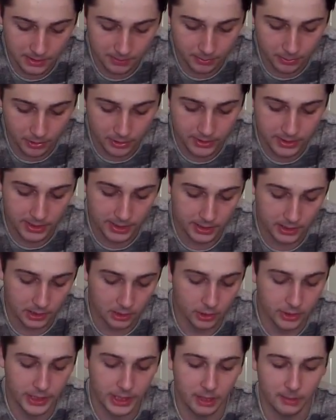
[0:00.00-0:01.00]
and protein you're
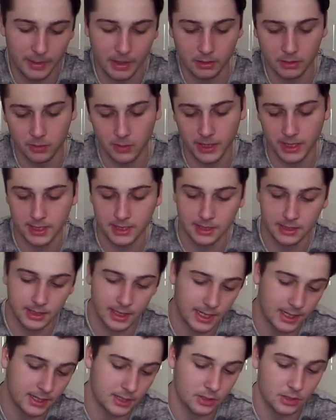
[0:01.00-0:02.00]
looking at about
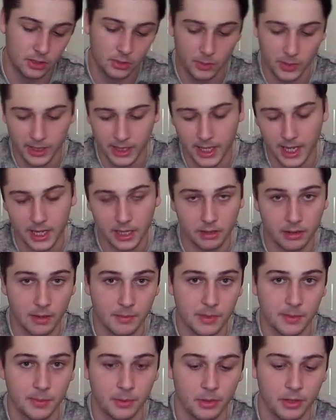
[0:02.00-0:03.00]
26 to 28
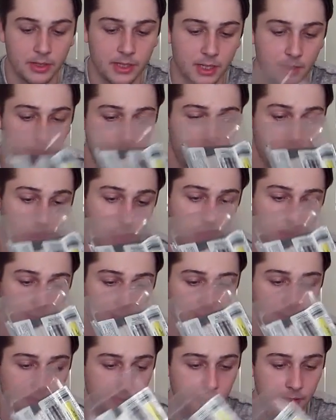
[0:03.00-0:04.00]
grams of protein per
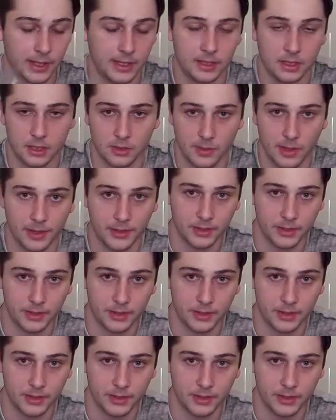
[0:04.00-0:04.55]
fillet as well.